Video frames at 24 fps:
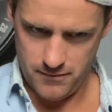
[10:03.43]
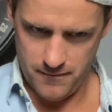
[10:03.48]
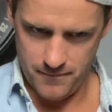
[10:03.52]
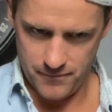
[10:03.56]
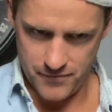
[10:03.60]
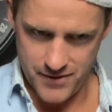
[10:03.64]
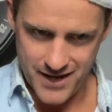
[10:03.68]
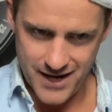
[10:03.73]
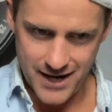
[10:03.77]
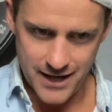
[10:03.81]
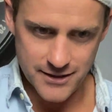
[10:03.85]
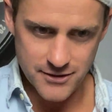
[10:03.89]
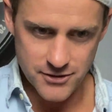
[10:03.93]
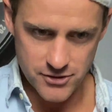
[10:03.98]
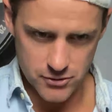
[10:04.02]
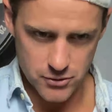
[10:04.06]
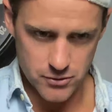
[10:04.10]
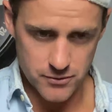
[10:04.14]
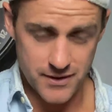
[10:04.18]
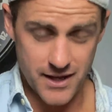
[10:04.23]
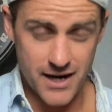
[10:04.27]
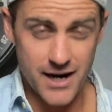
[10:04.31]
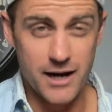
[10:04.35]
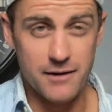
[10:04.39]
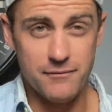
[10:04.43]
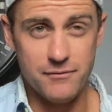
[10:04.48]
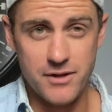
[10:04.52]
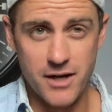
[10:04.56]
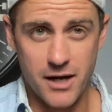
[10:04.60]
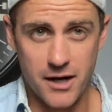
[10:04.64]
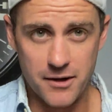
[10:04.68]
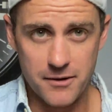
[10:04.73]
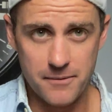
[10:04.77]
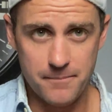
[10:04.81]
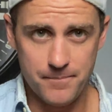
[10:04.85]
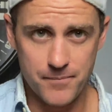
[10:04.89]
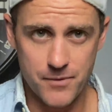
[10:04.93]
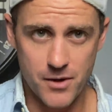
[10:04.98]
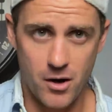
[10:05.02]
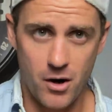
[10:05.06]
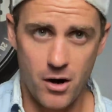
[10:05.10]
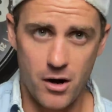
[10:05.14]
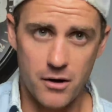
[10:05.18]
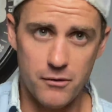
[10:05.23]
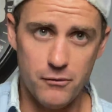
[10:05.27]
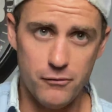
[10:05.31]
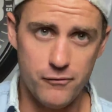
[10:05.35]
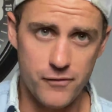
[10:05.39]
that I do that I've done
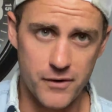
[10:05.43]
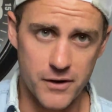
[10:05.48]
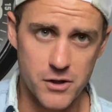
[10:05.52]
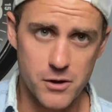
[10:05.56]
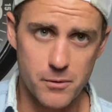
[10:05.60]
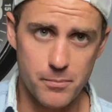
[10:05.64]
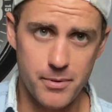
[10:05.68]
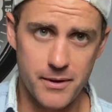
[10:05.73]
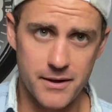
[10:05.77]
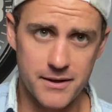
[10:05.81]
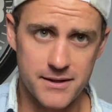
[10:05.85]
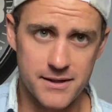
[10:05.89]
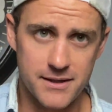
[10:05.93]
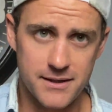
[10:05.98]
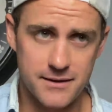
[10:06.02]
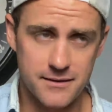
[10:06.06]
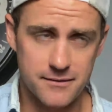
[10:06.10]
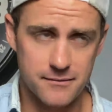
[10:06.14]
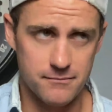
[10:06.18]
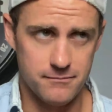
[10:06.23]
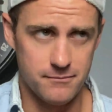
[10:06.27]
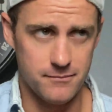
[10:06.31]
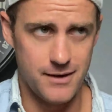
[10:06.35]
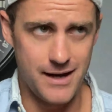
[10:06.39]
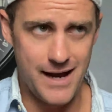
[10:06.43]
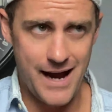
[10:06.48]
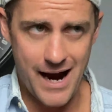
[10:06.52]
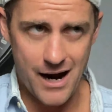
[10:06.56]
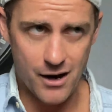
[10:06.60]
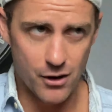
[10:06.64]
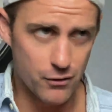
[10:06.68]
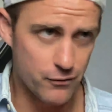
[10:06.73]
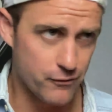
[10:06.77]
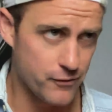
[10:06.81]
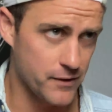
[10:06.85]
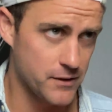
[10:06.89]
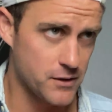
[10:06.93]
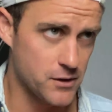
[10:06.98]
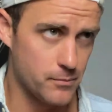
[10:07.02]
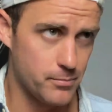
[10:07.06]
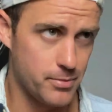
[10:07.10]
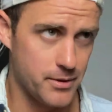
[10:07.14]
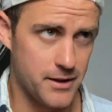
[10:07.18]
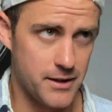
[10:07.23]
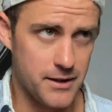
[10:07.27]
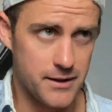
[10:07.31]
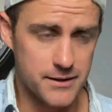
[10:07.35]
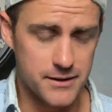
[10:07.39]
on fingerpicking, how to
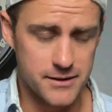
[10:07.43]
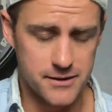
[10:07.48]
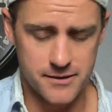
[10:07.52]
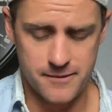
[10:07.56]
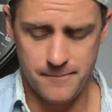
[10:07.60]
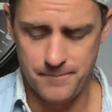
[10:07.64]
fingerpick,